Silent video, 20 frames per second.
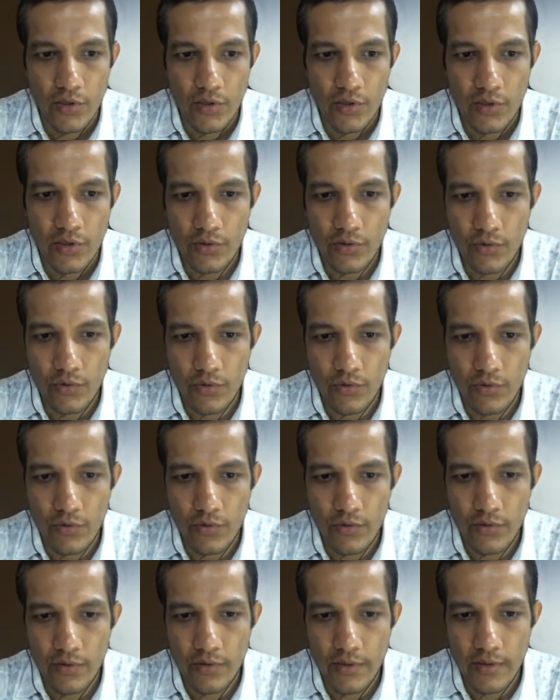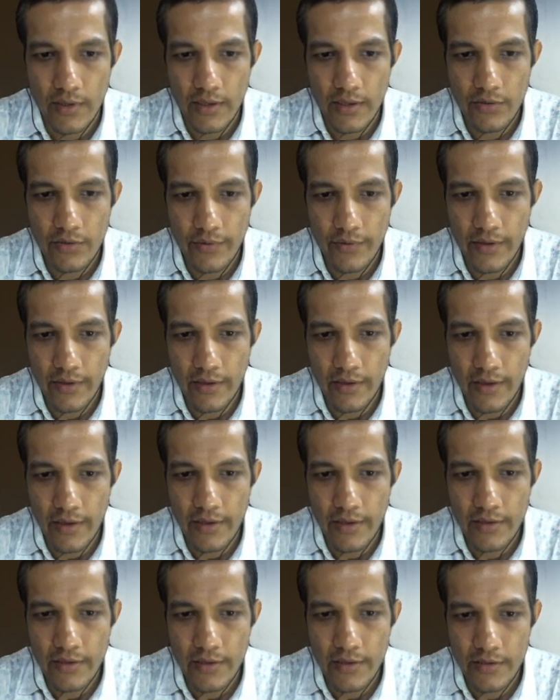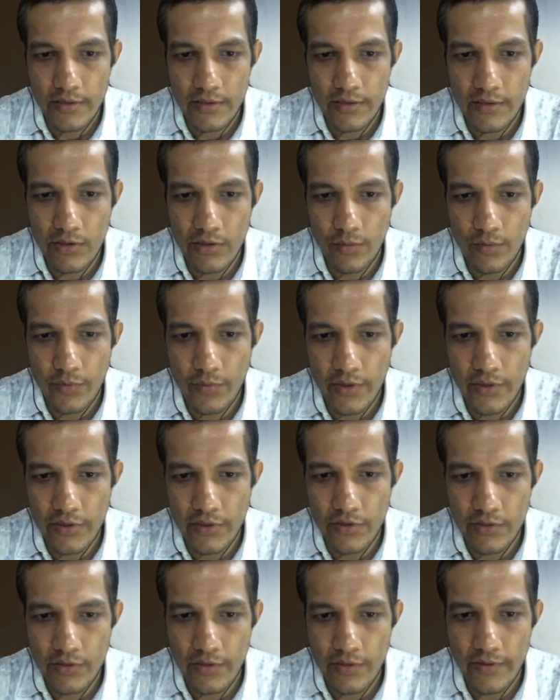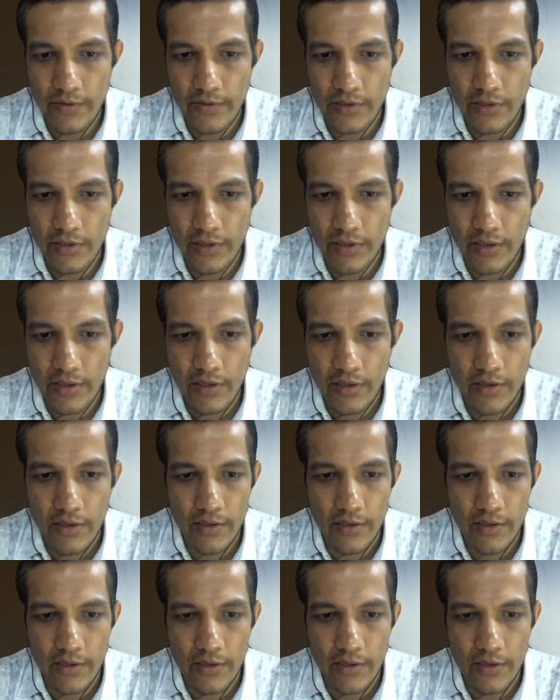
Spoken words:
So that we can write 0.073